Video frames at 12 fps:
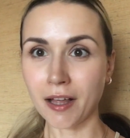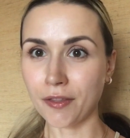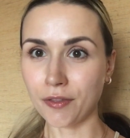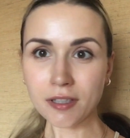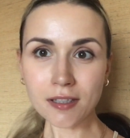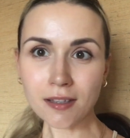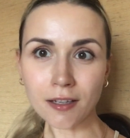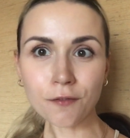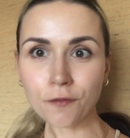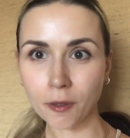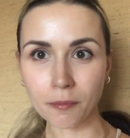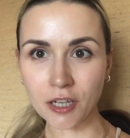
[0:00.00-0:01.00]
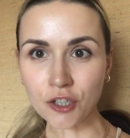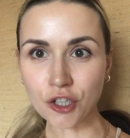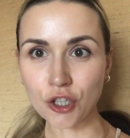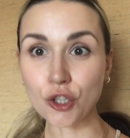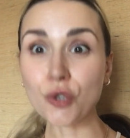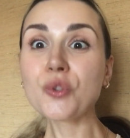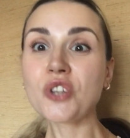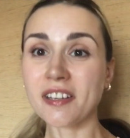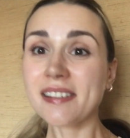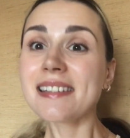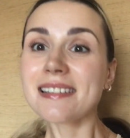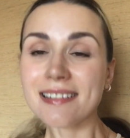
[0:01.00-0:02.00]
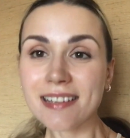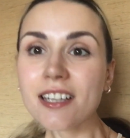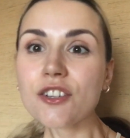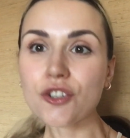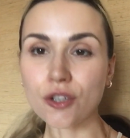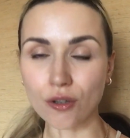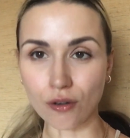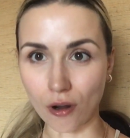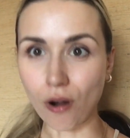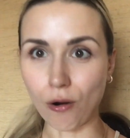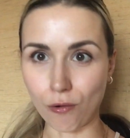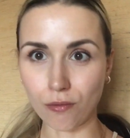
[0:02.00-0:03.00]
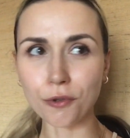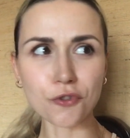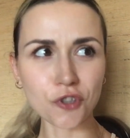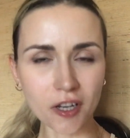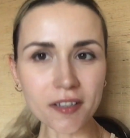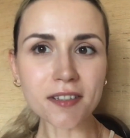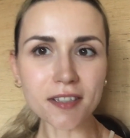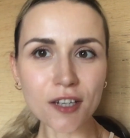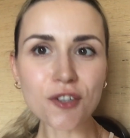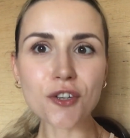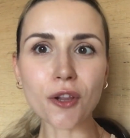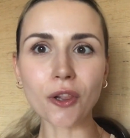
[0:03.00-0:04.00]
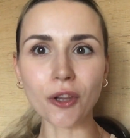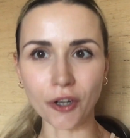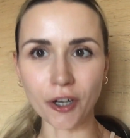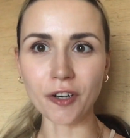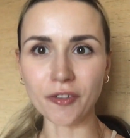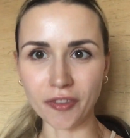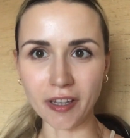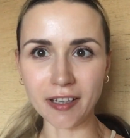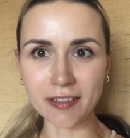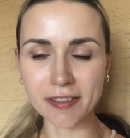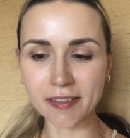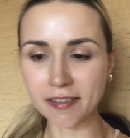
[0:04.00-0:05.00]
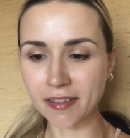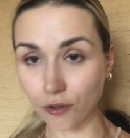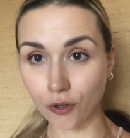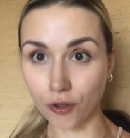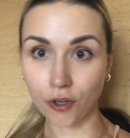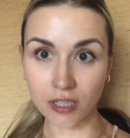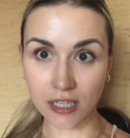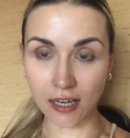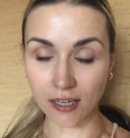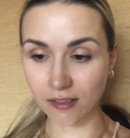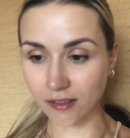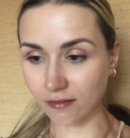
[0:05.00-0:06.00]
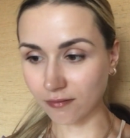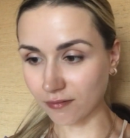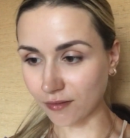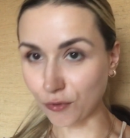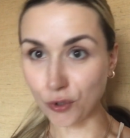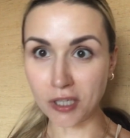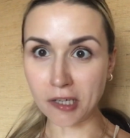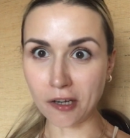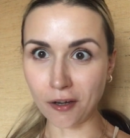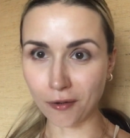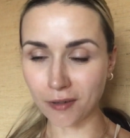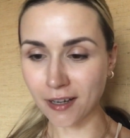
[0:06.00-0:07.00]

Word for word: This is the information you just need to know. You just need to learn this for 30 days if you didn't know.